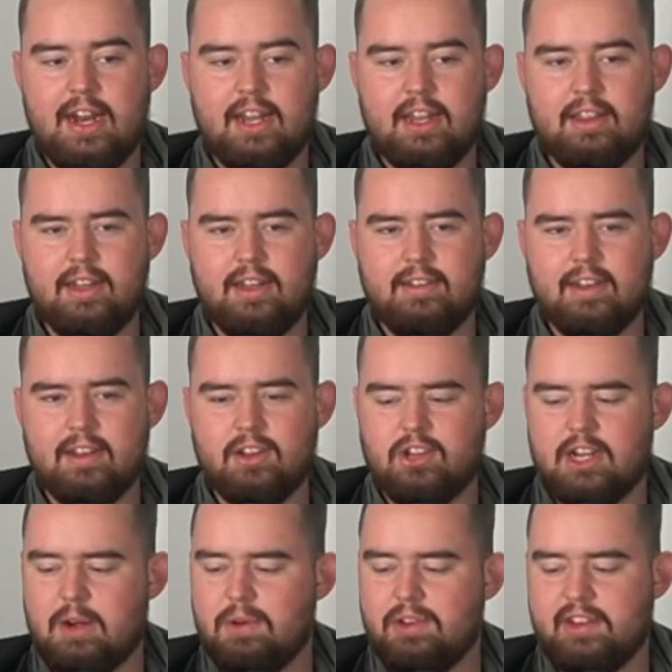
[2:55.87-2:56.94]
and I think his other
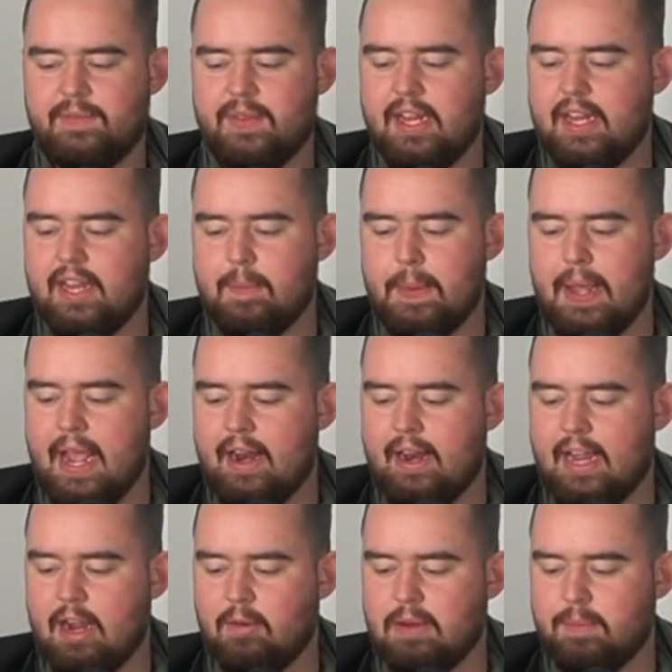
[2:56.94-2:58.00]
shot was something in the paint. I
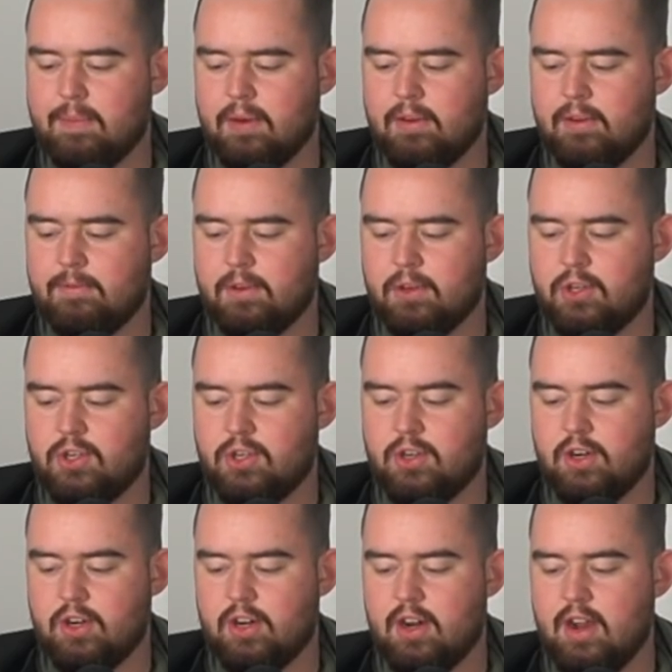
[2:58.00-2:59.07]
can't remember for
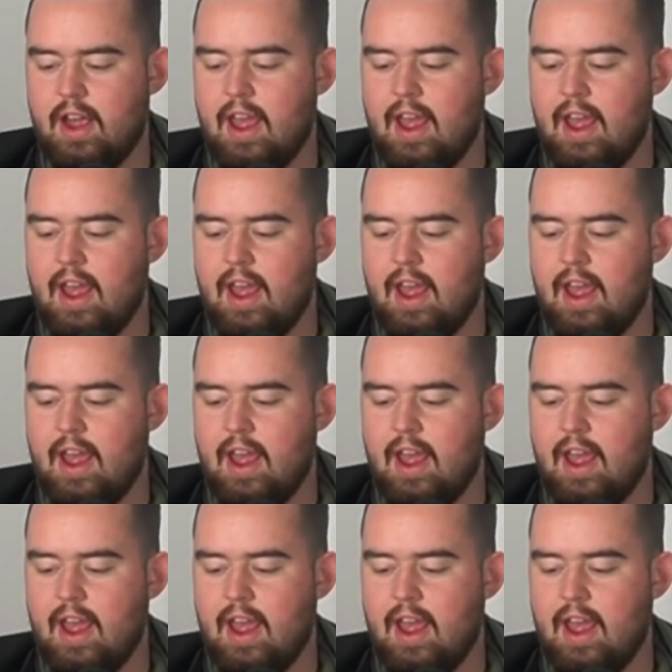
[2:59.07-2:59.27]
sure.